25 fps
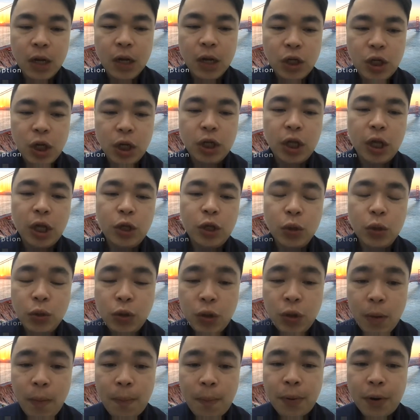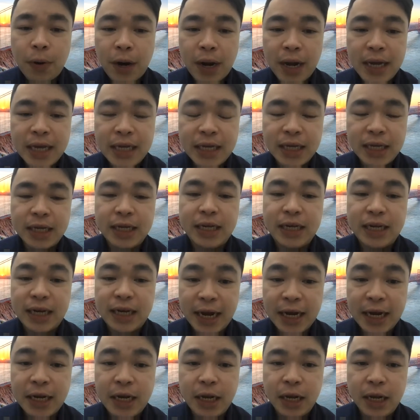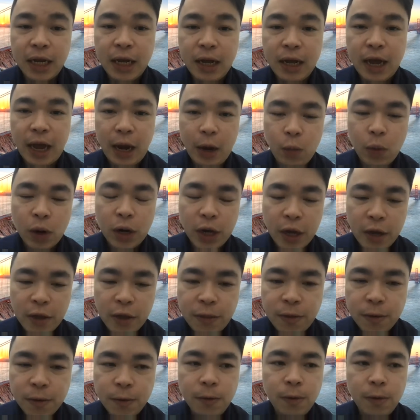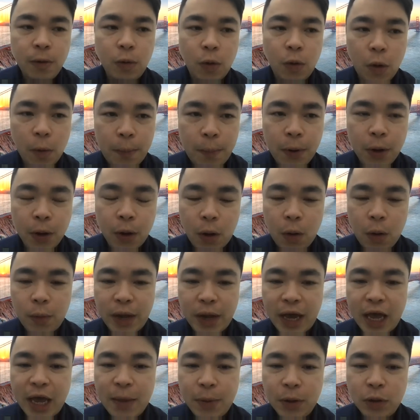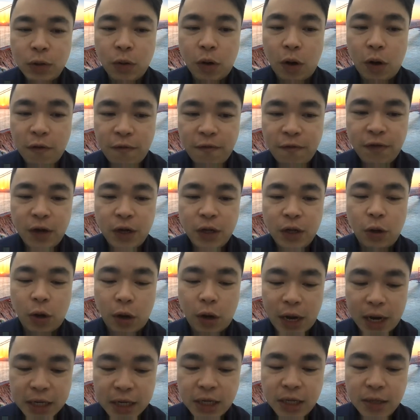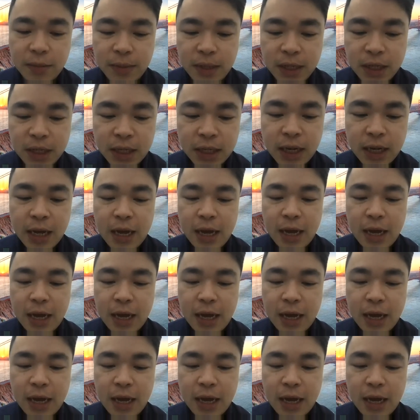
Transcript: So the usual price is $90, and working through Go Pure, we are able to offer your customers